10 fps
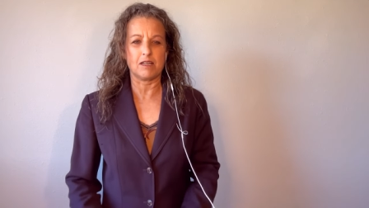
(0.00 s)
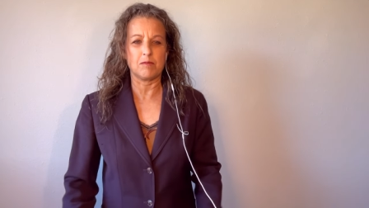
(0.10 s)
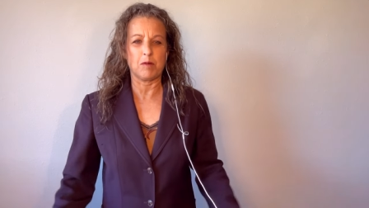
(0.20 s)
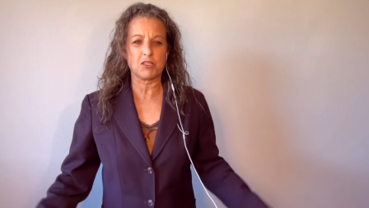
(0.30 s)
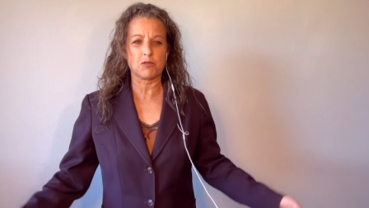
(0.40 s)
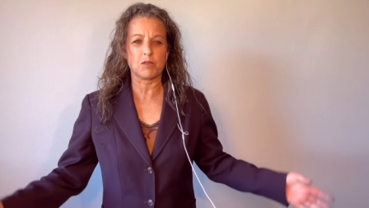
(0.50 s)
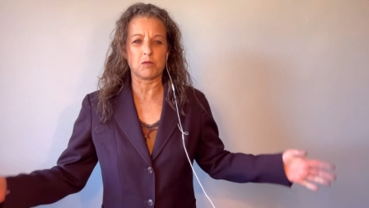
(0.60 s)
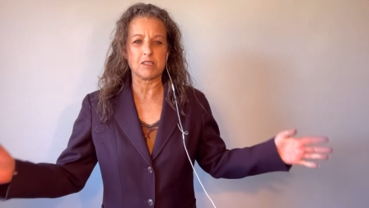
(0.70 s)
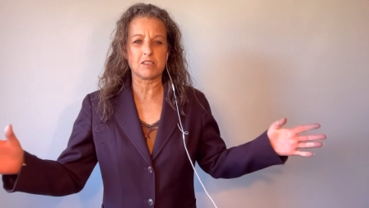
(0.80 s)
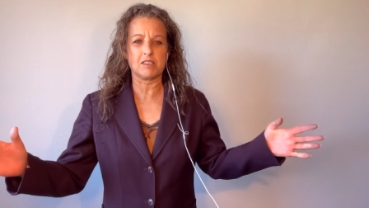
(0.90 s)
much
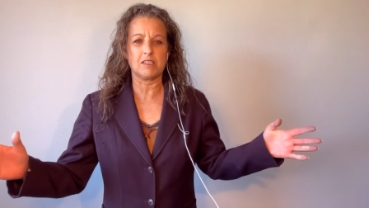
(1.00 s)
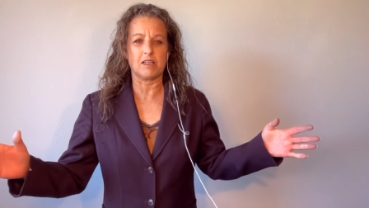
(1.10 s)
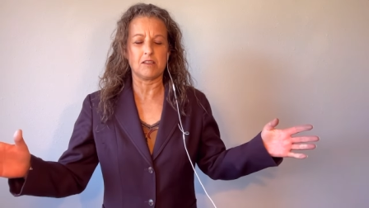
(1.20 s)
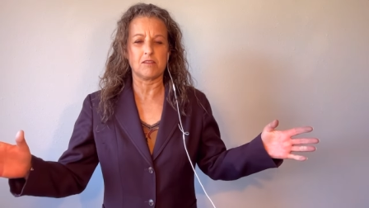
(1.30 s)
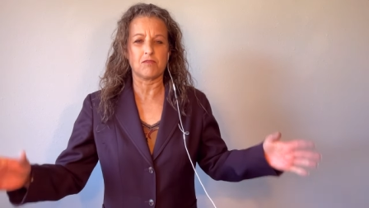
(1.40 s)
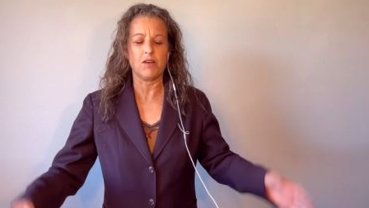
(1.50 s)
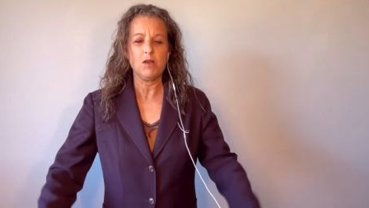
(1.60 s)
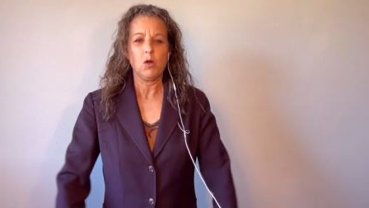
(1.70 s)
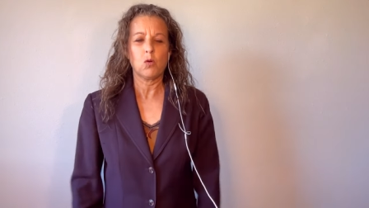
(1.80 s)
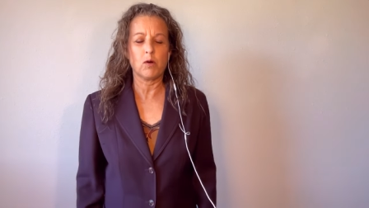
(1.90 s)
requested, of
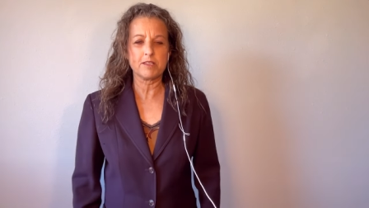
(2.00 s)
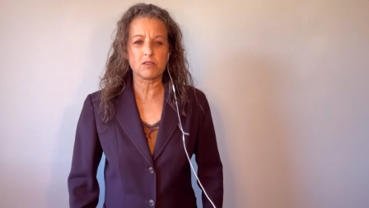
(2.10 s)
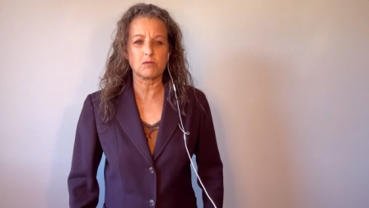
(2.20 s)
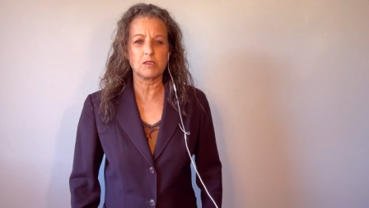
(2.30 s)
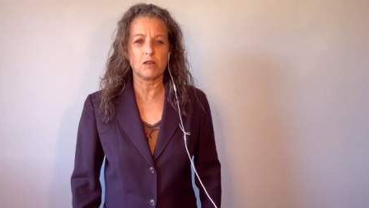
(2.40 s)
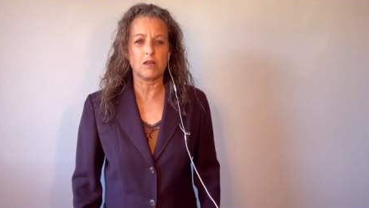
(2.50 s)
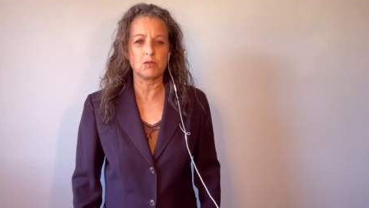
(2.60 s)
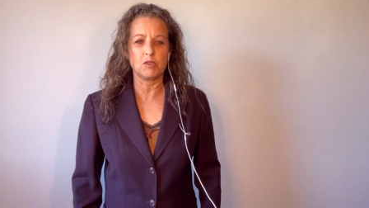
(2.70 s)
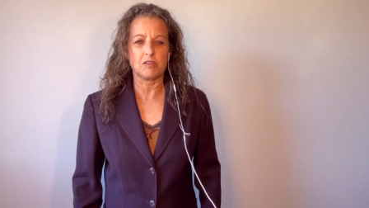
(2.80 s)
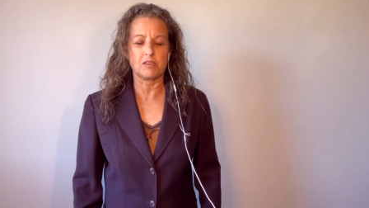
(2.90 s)
what is going on
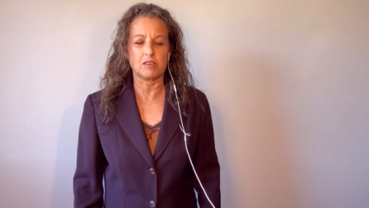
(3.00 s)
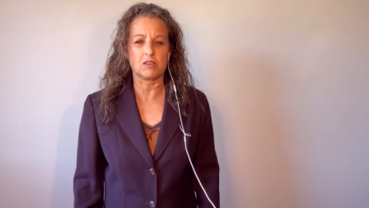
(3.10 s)
with the